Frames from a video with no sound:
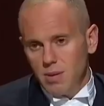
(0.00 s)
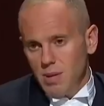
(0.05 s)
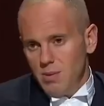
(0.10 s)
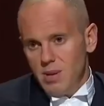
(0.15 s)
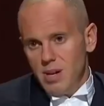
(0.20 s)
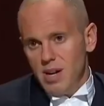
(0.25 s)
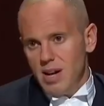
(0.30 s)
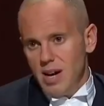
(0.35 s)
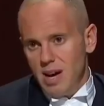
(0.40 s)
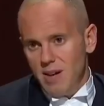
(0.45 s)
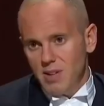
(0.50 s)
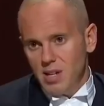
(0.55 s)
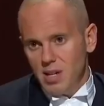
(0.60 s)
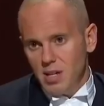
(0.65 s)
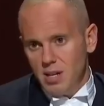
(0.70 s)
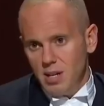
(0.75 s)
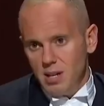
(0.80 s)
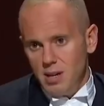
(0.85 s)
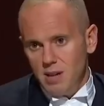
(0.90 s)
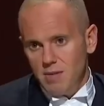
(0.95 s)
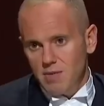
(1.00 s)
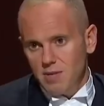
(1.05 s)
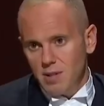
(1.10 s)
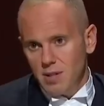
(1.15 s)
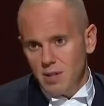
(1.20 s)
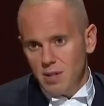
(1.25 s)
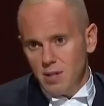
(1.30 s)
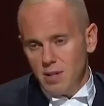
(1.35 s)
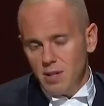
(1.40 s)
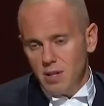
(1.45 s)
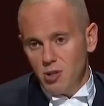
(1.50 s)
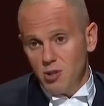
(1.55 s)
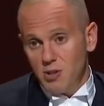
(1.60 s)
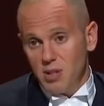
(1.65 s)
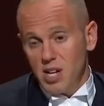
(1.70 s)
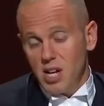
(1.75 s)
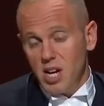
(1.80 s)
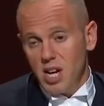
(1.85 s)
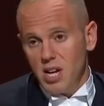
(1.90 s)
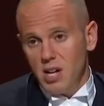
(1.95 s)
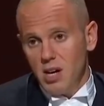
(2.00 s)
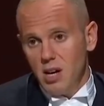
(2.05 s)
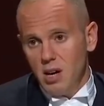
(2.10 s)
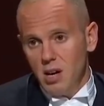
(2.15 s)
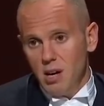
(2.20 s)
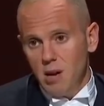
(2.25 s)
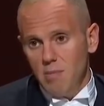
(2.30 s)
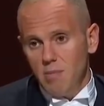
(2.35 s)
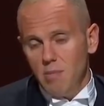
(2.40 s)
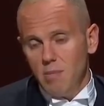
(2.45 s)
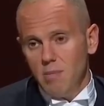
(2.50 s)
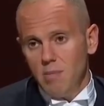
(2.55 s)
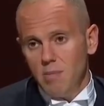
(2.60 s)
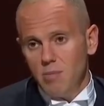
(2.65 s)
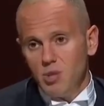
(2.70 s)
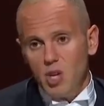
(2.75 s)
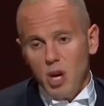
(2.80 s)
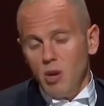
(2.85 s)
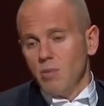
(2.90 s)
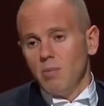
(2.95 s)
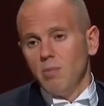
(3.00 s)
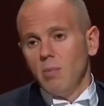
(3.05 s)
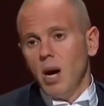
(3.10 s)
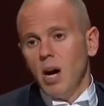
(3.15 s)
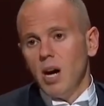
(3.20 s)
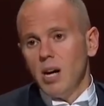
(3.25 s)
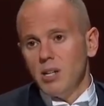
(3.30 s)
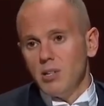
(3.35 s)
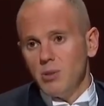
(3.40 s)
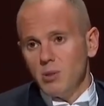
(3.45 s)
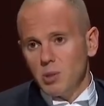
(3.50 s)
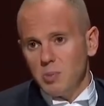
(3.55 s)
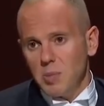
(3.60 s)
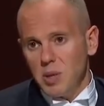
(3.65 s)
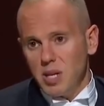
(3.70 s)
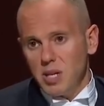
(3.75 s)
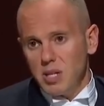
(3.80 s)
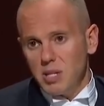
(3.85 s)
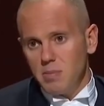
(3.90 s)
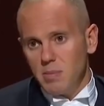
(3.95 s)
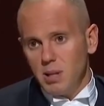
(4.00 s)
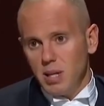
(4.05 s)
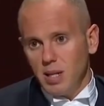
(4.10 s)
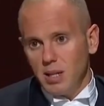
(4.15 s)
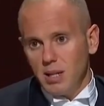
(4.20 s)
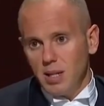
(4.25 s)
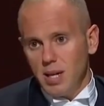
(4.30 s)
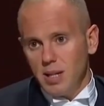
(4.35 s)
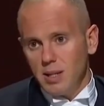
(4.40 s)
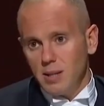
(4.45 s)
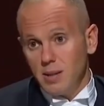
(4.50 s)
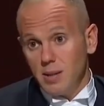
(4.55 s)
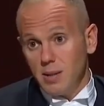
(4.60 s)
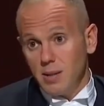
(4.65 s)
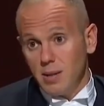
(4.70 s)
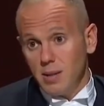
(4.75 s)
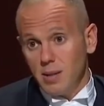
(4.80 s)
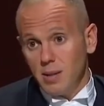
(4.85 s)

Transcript: Do you think we're here having a laugh? Do you think I don't mind you speaking to me like that?